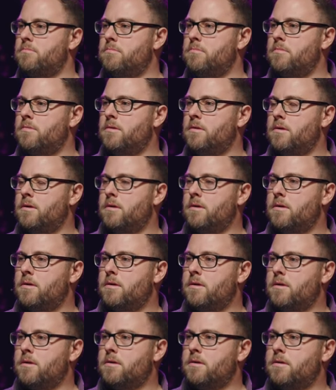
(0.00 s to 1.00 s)

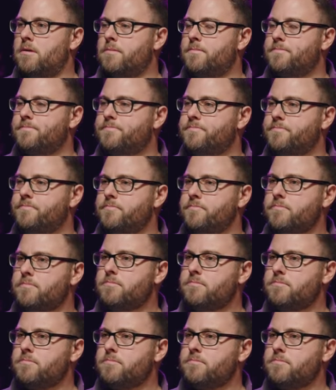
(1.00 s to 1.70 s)
[no speech]